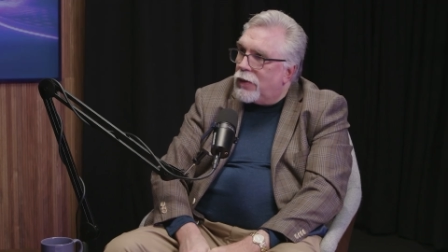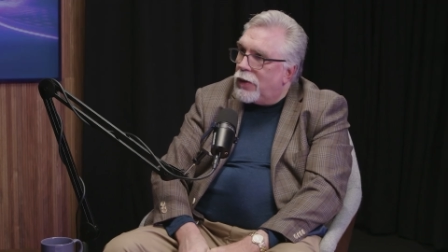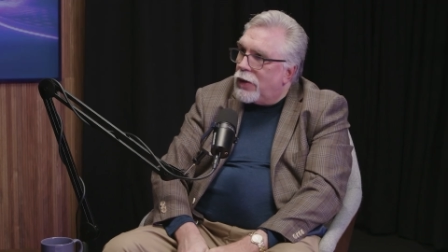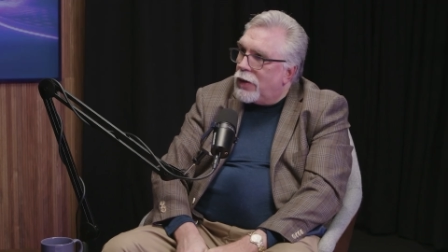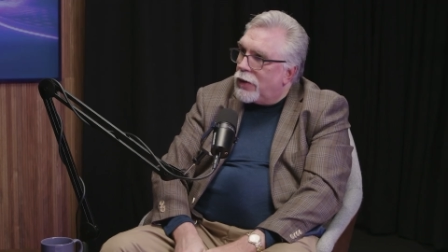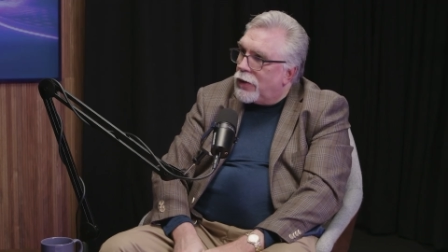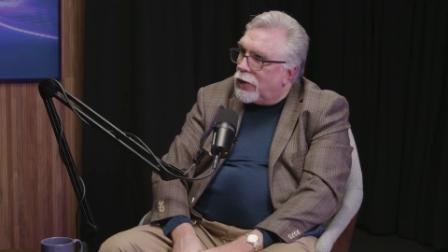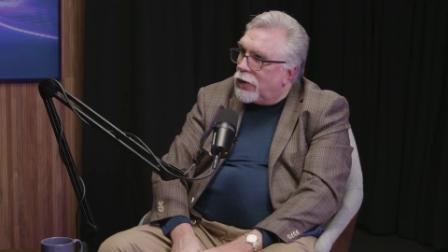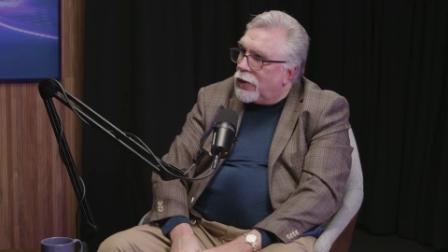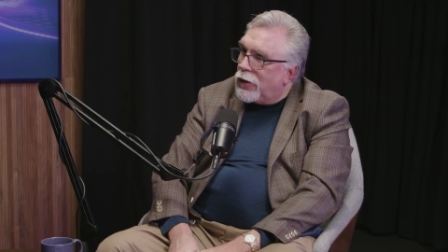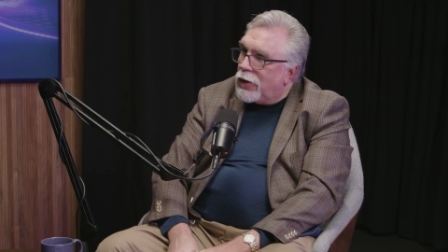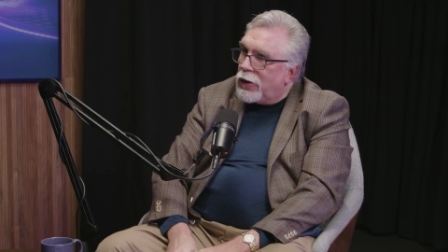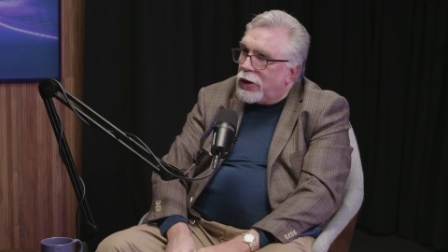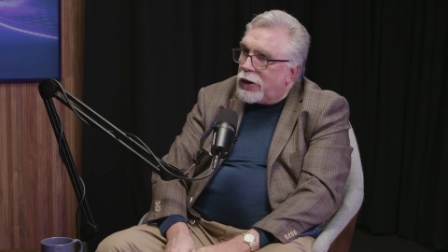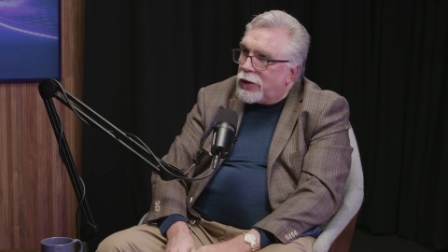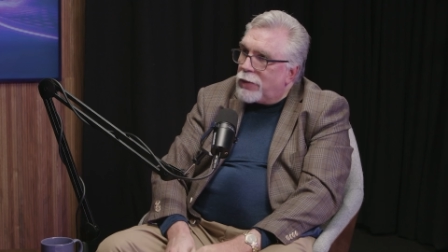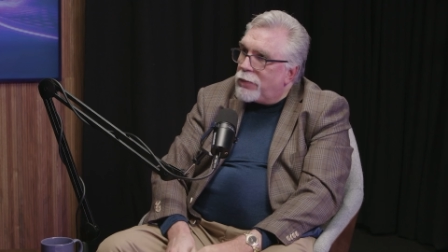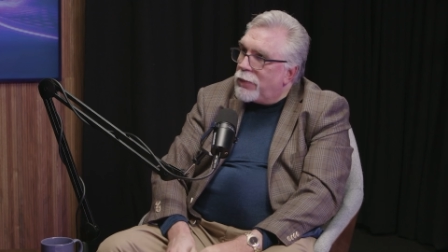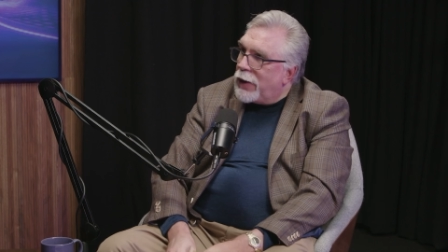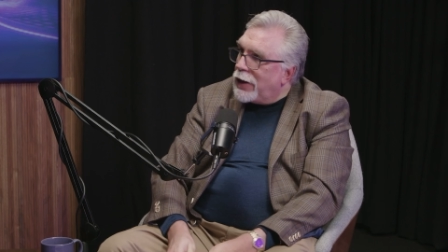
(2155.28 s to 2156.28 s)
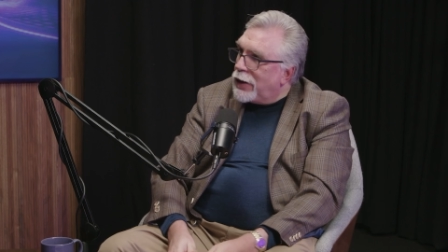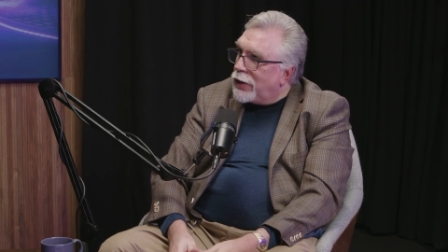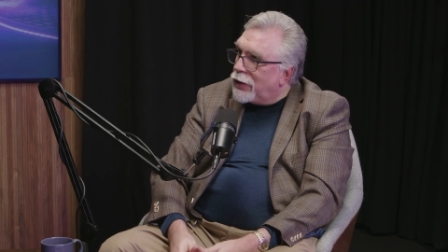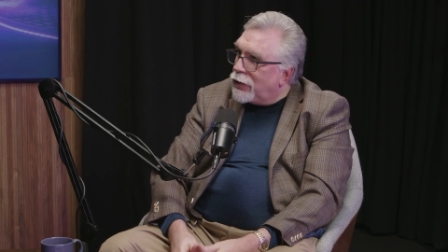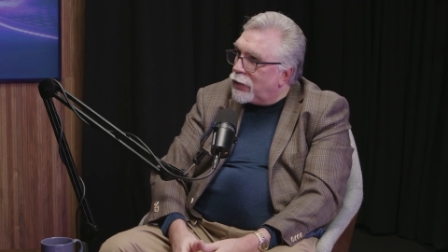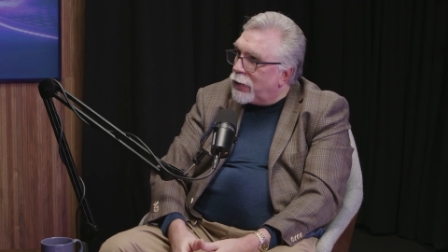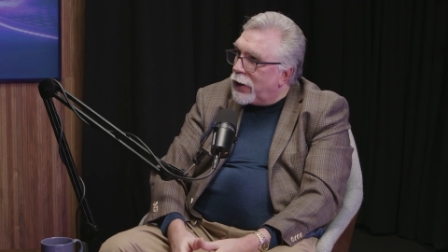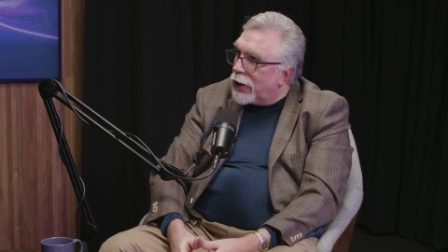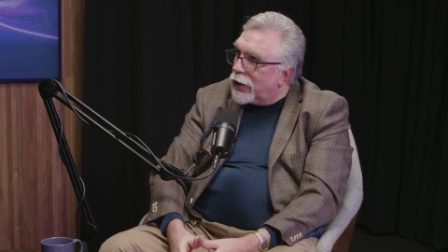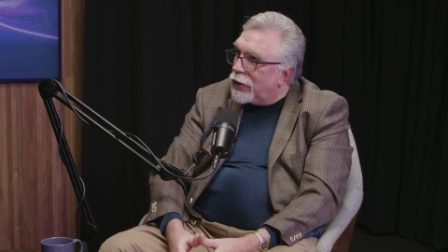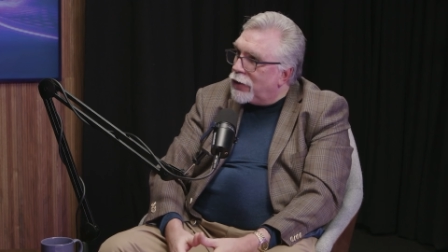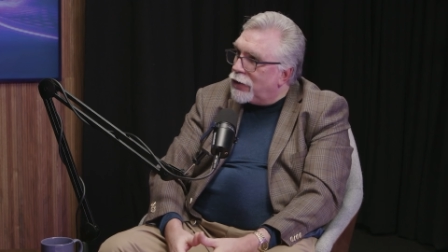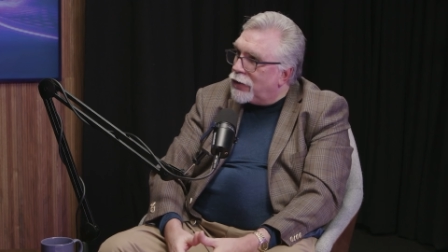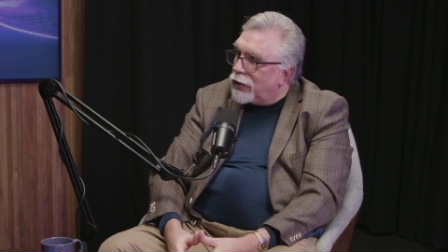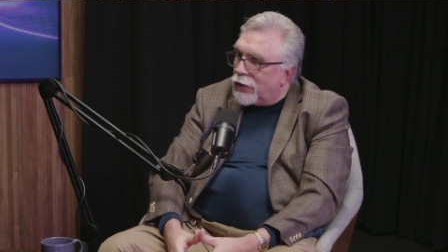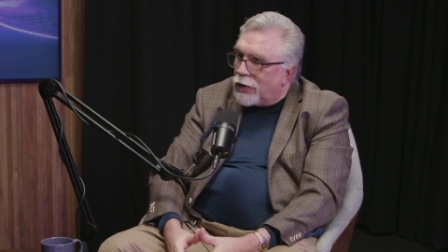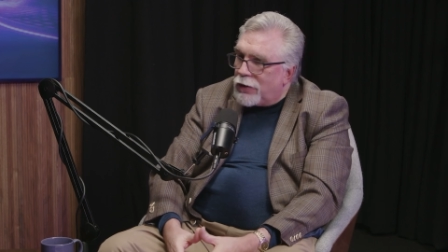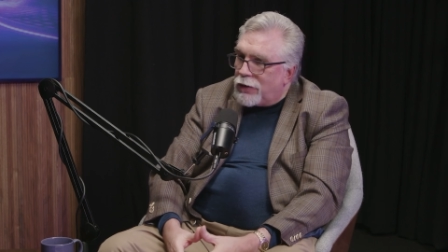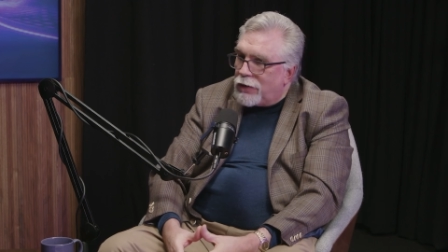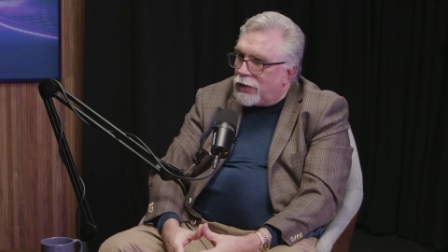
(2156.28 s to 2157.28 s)
They're going to look at the maintenance records.
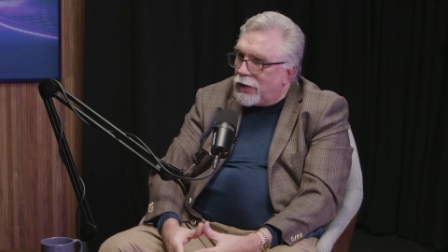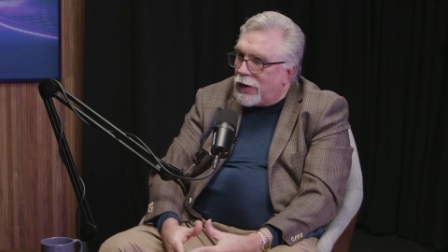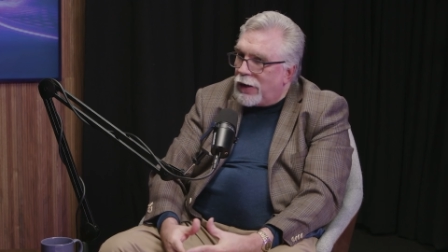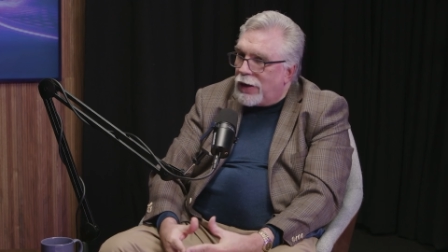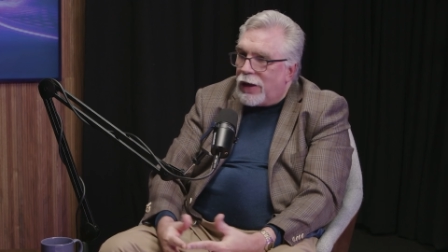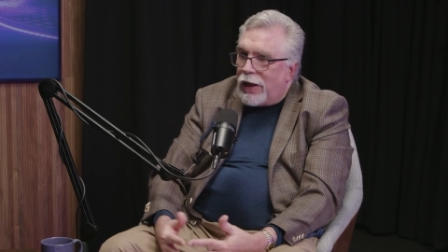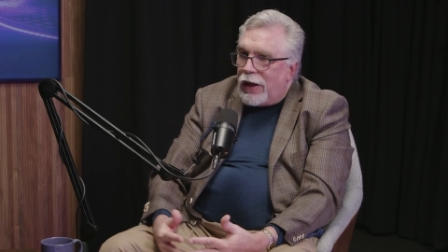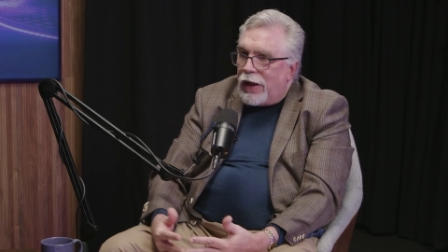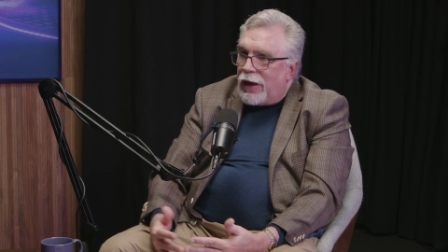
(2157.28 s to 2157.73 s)
They're going to see,